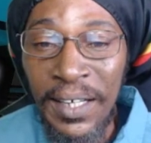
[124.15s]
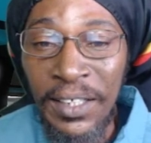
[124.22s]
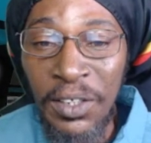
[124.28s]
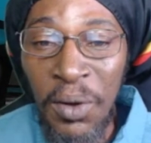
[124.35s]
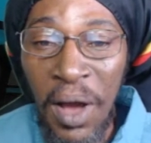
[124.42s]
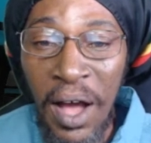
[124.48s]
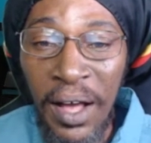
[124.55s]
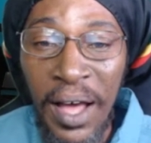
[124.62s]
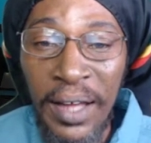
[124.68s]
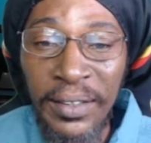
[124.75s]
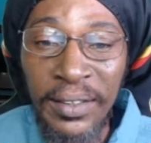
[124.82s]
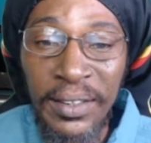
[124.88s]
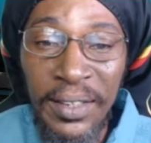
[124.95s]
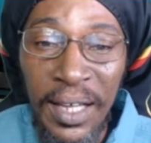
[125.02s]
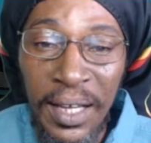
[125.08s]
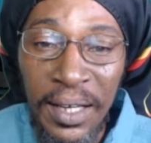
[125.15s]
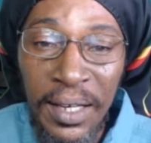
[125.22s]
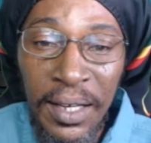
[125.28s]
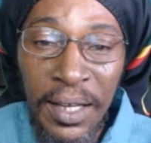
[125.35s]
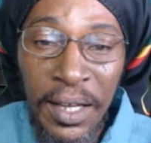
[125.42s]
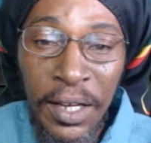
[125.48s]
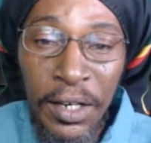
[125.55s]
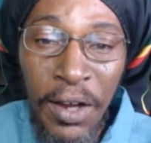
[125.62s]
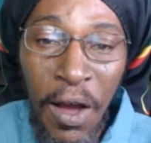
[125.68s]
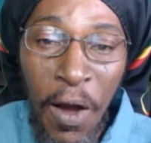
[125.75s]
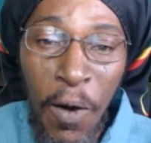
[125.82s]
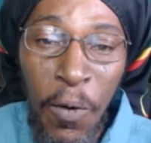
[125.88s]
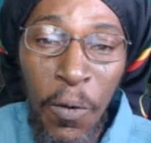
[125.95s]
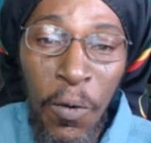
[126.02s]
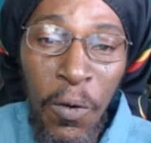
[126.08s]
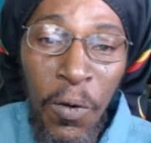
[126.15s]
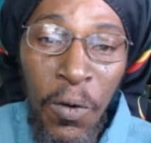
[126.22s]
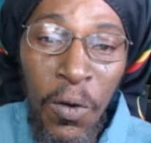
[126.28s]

You are going to now,